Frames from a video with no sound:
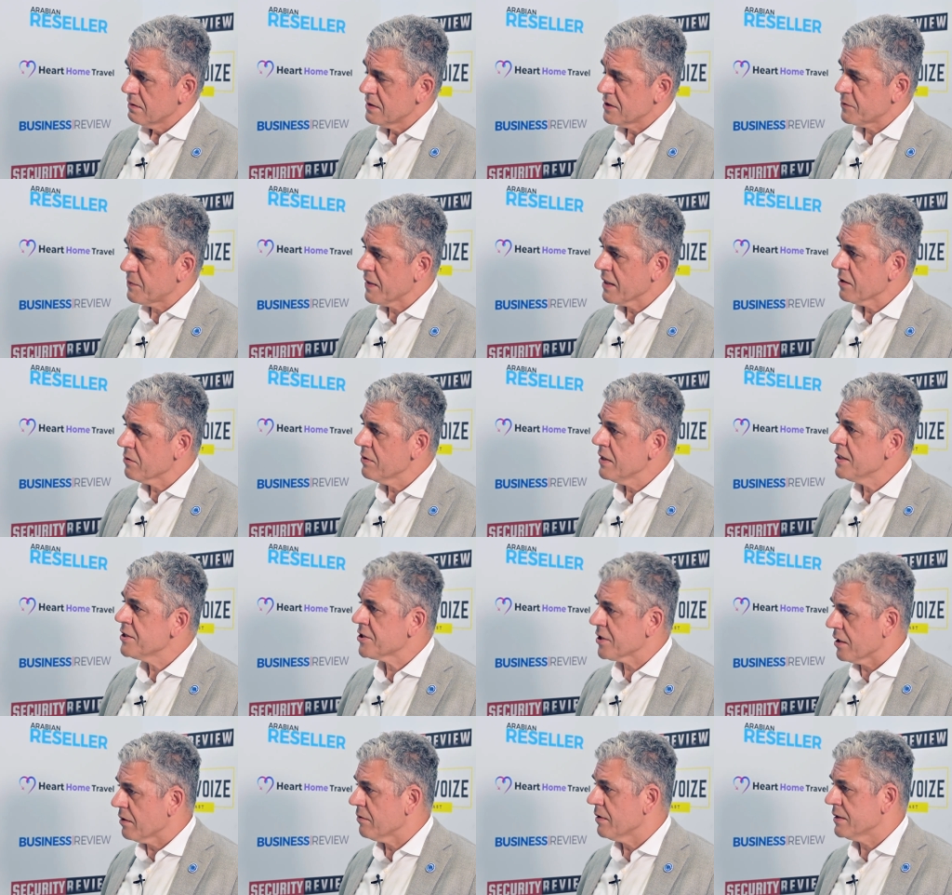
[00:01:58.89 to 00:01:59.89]
is being
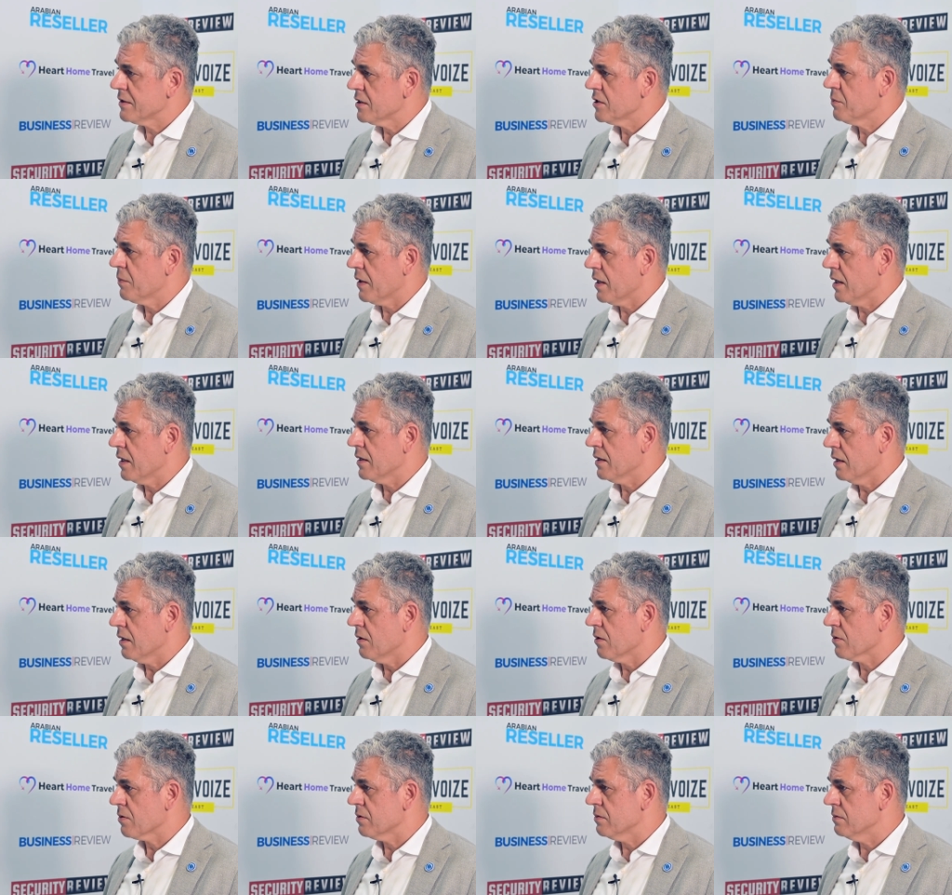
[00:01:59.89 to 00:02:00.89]
regenerated by
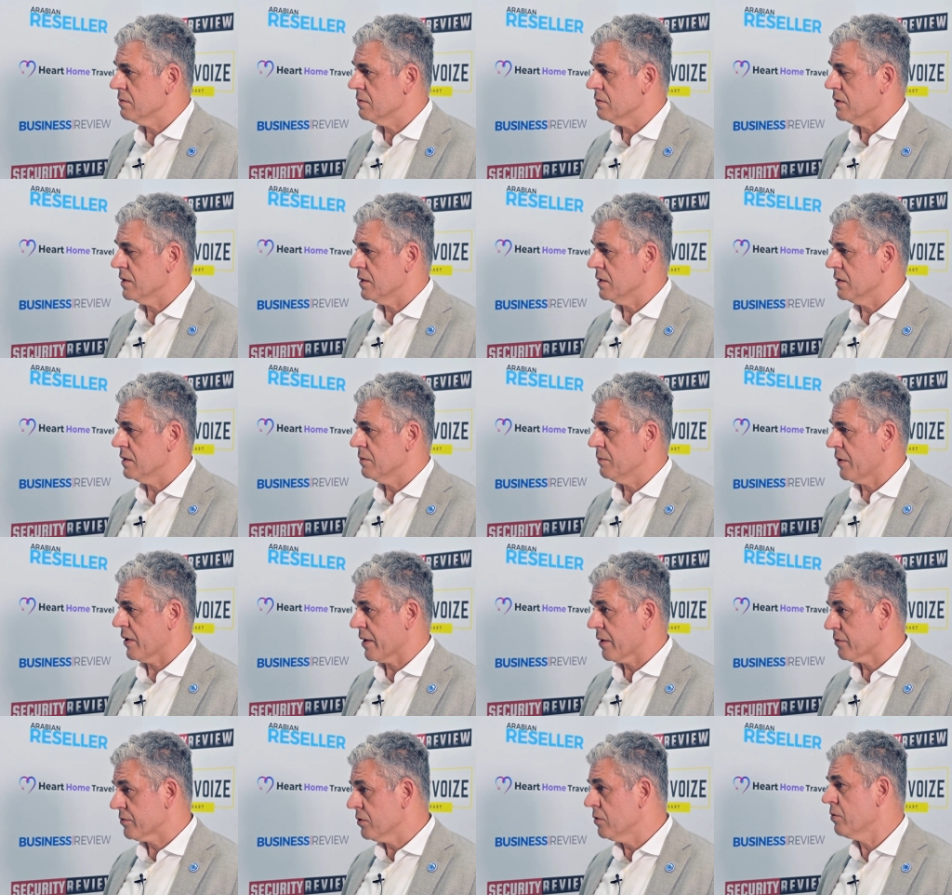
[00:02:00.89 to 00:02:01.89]
our uh,
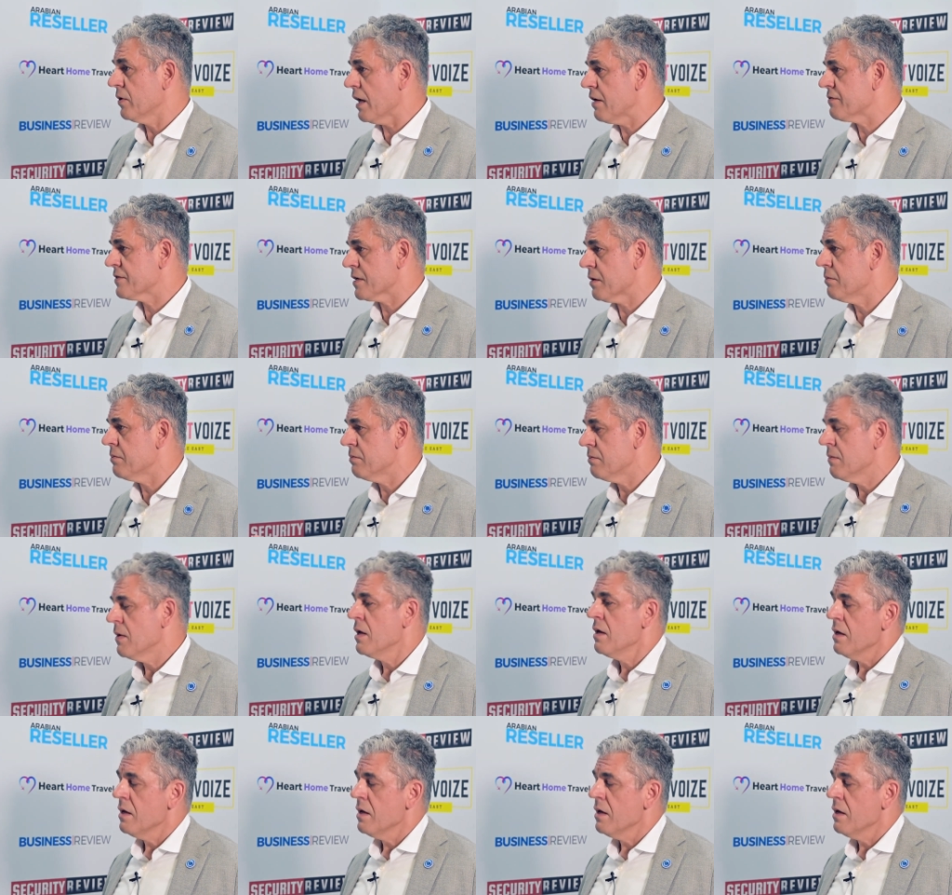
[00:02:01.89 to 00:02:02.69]
by our tool. We have some